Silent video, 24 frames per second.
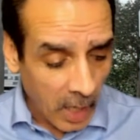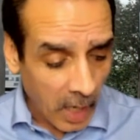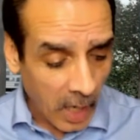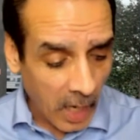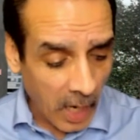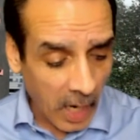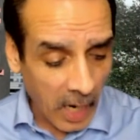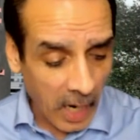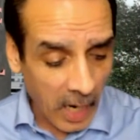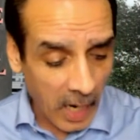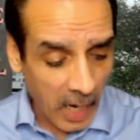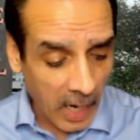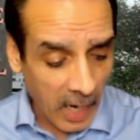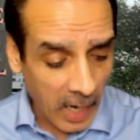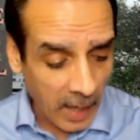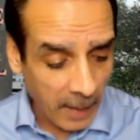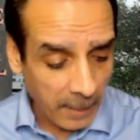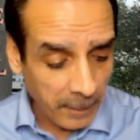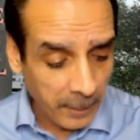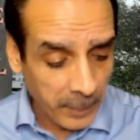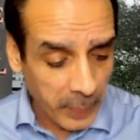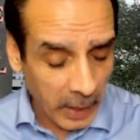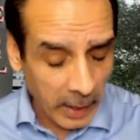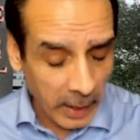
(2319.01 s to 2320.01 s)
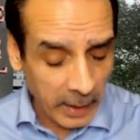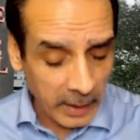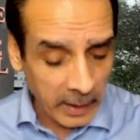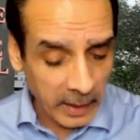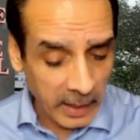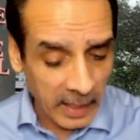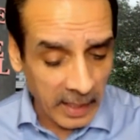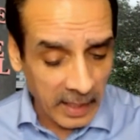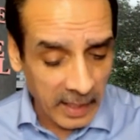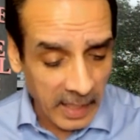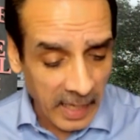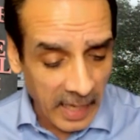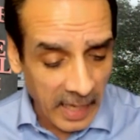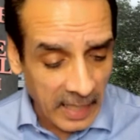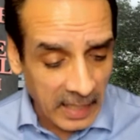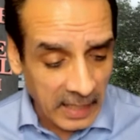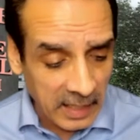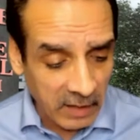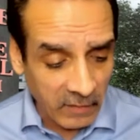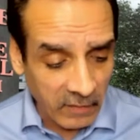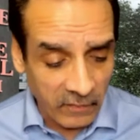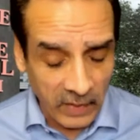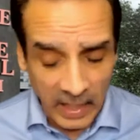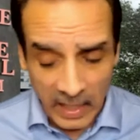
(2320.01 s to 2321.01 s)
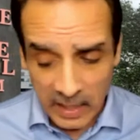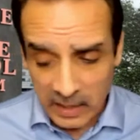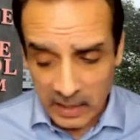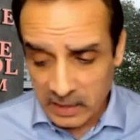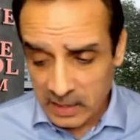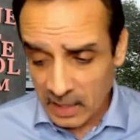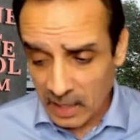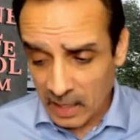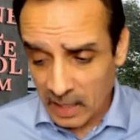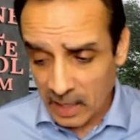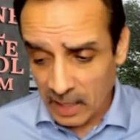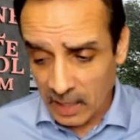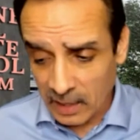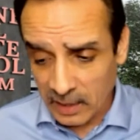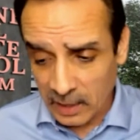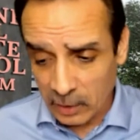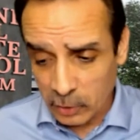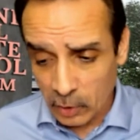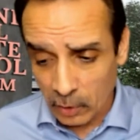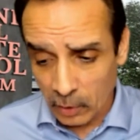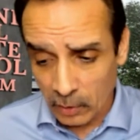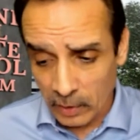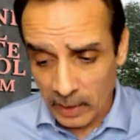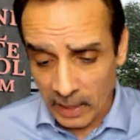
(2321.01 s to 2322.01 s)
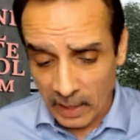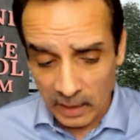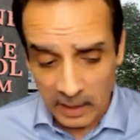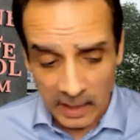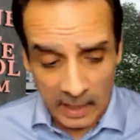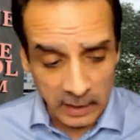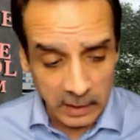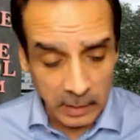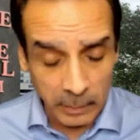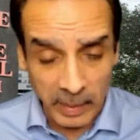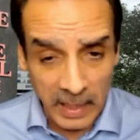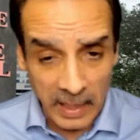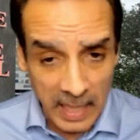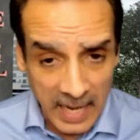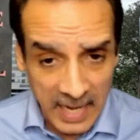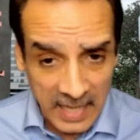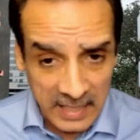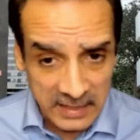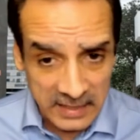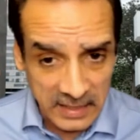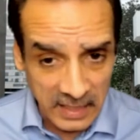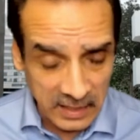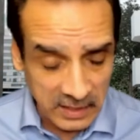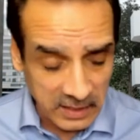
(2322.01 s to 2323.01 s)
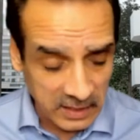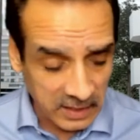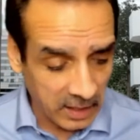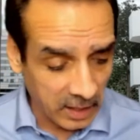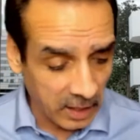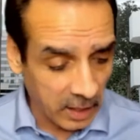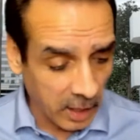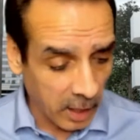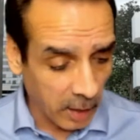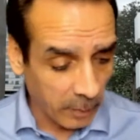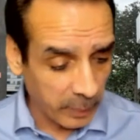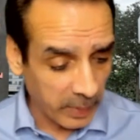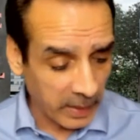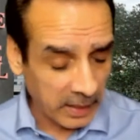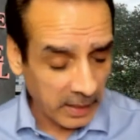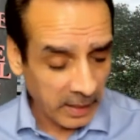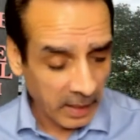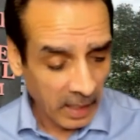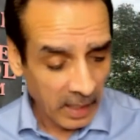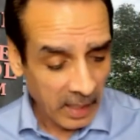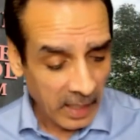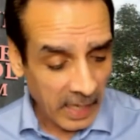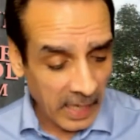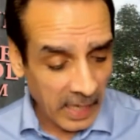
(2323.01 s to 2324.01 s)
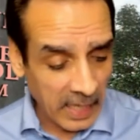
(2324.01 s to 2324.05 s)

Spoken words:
But in any event, they turned out not to be assets to the company.